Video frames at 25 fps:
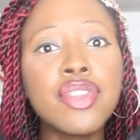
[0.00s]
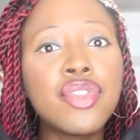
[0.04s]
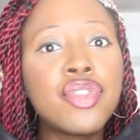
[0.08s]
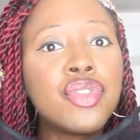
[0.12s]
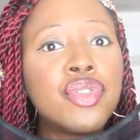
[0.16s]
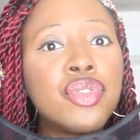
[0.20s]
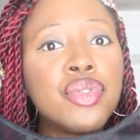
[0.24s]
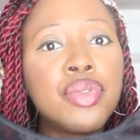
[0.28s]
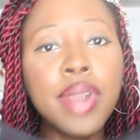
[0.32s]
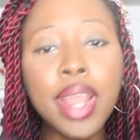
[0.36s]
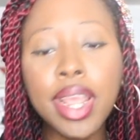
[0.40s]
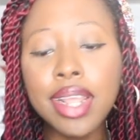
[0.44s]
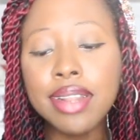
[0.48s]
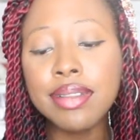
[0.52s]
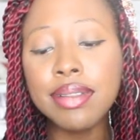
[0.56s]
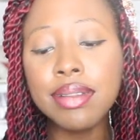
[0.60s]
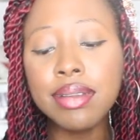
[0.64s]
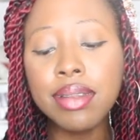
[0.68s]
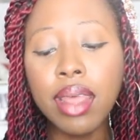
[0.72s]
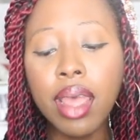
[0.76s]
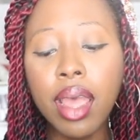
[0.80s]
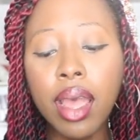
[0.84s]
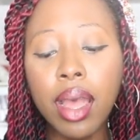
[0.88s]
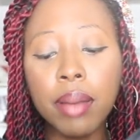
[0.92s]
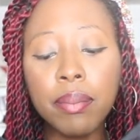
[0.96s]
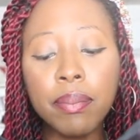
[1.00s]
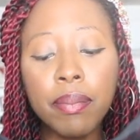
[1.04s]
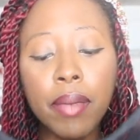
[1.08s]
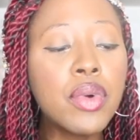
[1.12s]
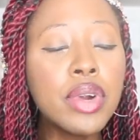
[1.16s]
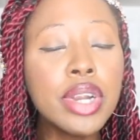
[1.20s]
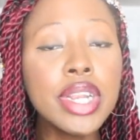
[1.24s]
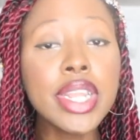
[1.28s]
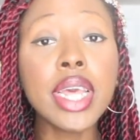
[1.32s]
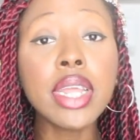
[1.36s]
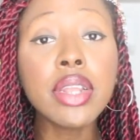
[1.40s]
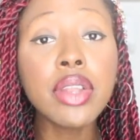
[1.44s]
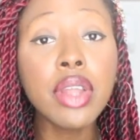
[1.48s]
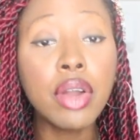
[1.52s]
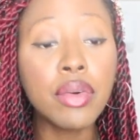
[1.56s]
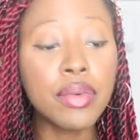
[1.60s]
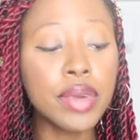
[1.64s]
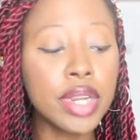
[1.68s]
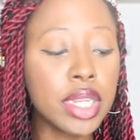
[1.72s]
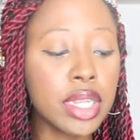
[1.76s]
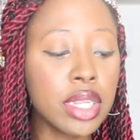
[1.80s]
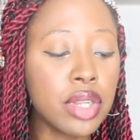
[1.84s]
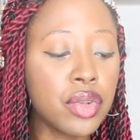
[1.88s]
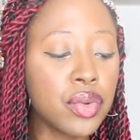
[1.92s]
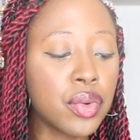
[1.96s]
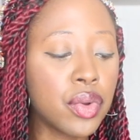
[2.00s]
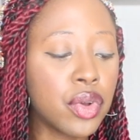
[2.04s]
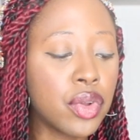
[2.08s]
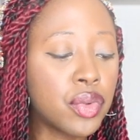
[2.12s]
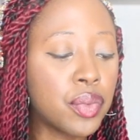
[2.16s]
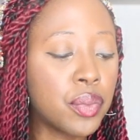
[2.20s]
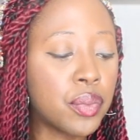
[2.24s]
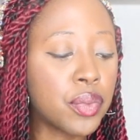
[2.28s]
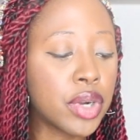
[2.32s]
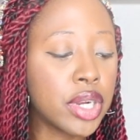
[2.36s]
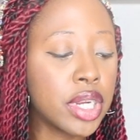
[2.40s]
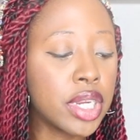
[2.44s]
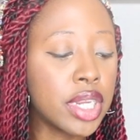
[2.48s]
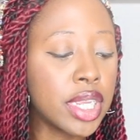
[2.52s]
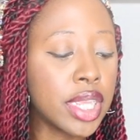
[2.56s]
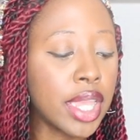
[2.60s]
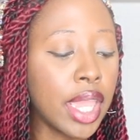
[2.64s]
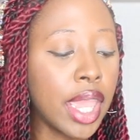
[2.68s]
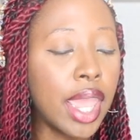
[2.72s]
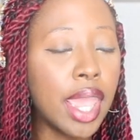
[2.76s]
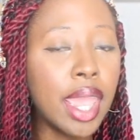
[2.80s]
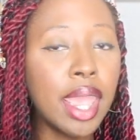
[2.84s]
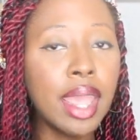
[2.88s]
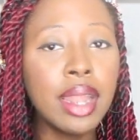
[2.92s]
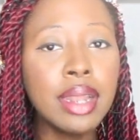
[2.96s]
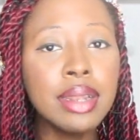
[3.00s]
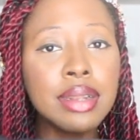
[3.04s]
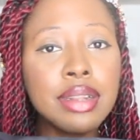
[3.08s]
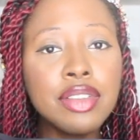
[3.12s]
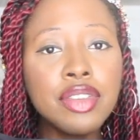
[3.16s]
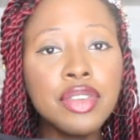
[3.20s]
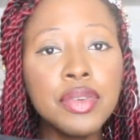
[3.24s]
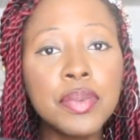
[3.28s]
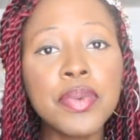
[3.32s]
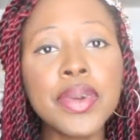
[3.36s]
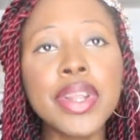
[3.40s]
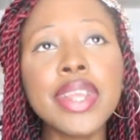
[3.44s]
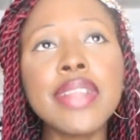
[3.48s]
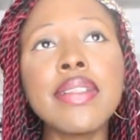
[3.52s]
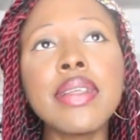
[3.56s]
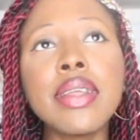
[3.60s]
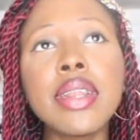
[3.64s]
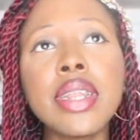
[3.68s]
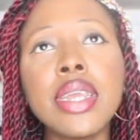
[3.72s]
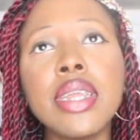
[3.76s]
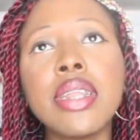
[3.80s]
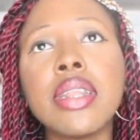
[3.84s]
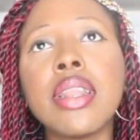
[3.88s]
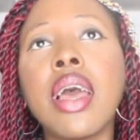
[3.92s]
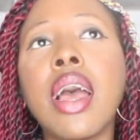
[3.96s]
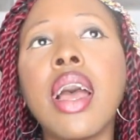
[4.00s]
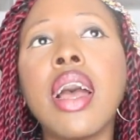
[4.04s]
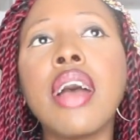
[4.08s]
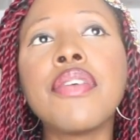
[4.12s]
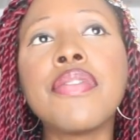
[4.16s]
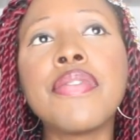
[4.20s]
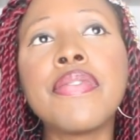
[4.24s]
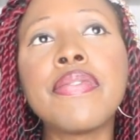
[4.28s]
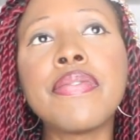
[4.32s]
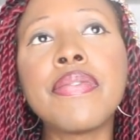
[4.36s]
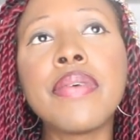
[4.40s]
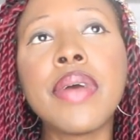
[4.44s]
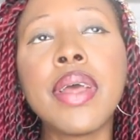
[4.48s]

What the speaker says: dress it up. Wore that already to go to work, and surprisingly enough,